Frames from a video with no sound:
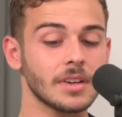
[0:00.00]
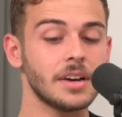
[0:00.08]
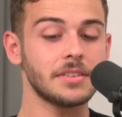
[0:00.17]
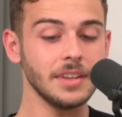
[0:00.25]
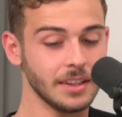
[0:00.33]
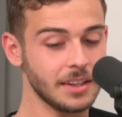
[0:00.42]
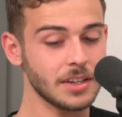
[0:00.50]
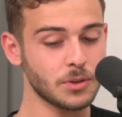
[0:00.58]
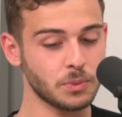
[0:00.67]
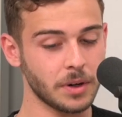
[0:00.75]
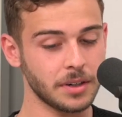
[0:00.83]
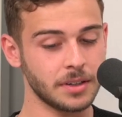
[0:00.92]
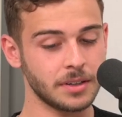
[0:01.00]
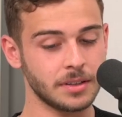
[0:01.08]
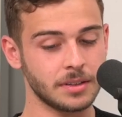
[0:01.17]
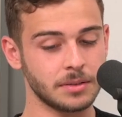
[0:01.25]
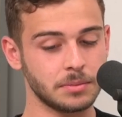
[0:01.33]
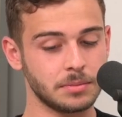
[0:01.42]
I think this one
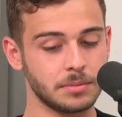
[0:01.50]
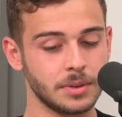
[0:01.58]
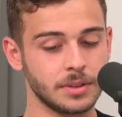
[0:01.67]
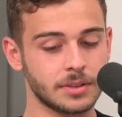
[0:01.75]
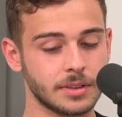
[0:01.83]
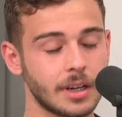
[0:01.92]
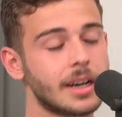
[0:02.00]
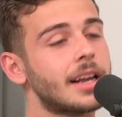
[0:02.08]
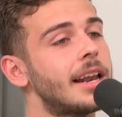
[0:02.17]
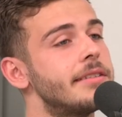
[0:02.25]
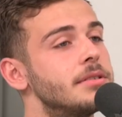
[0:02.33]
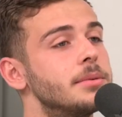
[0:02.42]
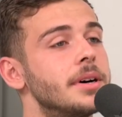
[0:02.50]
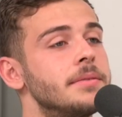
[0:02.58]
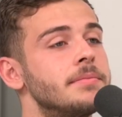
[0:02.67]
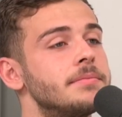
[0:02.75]
was a clever one.